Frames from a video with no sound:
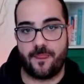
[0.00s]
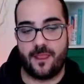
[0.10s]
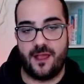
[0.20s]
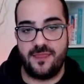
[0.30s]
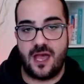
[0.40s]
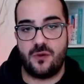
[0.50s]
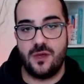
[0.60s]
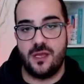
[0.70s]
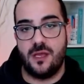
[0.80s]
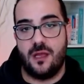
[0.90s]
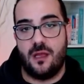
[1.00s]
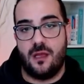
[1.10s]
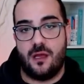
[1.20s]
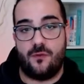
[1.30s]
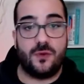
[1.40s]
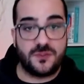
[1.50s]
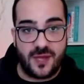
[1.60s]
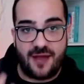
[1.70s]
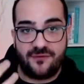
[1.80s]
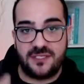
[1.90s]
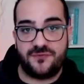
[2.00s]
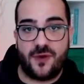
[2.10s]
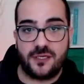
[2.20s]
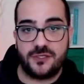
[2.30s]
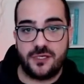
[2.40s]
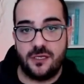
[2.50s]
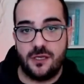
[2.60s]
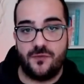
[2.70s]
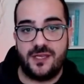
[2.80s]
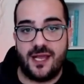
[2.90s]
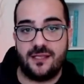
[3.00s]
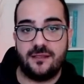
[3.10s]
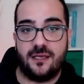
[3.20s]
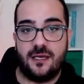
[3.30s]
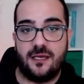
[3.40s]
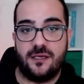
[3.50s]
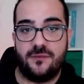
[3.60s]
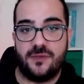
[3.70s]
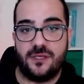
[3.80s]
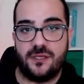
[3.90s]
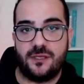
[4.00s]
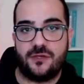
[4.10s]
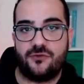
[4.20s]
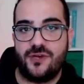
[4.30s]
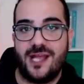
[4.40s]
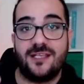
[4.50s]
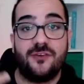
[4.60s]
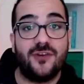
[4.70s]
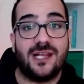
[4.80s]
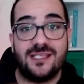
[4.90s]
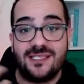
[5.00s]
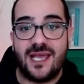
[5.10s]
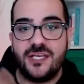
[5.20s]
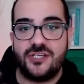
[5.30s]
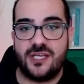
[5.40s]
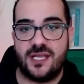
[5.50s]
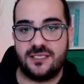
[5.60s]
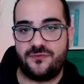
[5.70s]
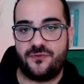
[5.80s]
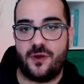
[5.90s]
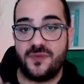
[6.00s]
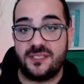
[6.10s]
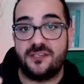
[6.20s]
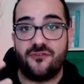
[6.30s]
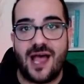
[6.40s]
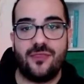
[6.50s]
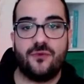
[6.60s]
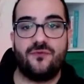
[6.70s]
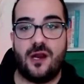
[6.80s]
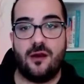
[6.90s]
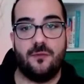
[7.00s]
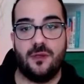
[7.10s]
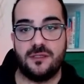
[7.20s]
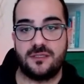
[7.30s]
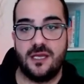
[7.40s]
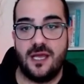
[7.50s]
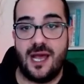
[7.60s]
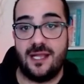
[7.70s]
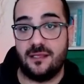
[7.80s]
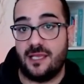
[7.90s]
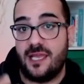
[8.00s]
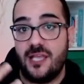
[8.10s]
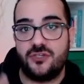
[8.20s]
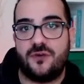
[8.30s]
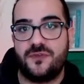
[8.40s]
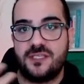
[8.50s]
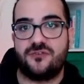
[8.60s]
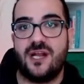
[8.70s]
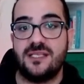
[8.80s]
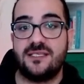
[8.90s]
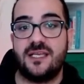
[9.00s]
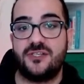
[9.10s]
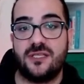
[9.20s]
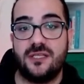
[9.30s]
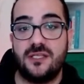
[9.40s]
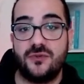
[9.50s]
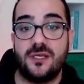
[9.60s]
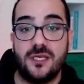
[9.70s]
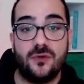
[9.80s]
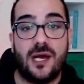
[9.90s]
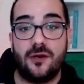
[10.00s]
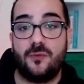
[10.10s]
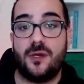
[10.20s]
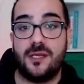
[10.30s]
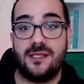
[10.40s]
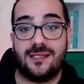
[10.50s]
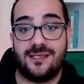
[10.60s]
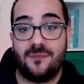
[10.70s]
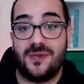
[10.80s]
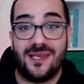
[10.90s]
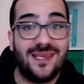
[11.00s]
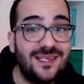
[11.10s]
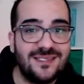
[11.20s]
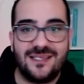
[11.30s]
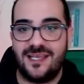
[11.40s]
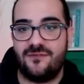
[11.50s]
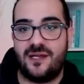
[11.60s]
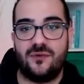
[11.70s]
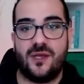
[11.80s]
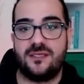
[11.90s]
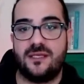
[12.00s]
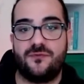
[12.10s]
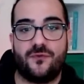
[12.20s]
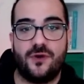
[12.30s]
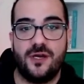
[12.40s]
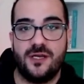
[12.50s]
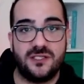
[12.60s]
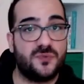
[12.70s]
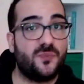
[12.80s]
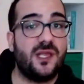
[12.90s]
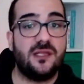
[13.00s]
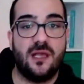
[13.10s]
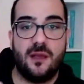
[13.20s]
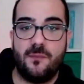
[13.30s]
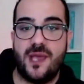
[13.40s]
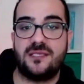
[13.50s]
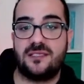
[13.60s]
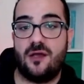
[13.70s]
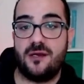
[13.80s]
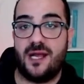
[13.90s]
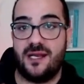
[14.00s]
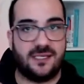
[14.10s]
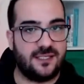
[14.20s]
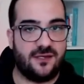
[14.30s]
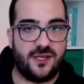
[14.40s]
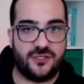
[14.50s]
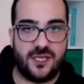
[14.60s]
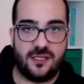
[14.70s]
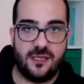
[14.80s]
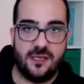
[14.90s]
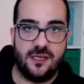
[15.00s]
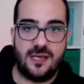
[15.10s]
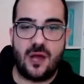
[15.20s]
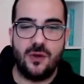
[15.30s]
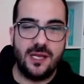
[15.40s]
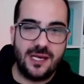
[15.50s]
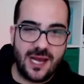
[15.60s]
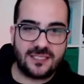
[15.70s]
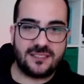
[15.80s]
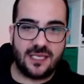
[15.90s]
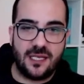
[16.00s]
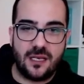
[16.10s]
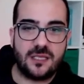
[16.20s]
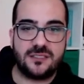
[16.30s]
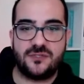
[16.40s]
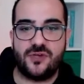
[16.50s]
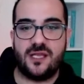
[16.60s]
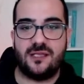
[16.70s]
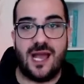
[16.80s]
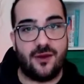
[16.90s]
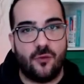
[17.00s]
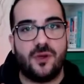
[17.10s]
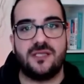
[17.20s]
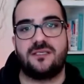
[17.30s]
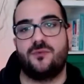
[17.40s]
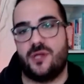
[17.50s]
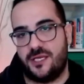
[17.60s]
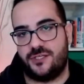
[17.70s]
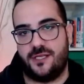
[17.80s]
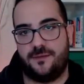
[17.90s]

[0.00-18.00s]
Now, once we have this function, we can create realizations from these random variables, and each of these realizations lead to a new anomaly that can be easily evaluated for speed, baseline, and acceleration. Now let's illustrate the anomaly simulation.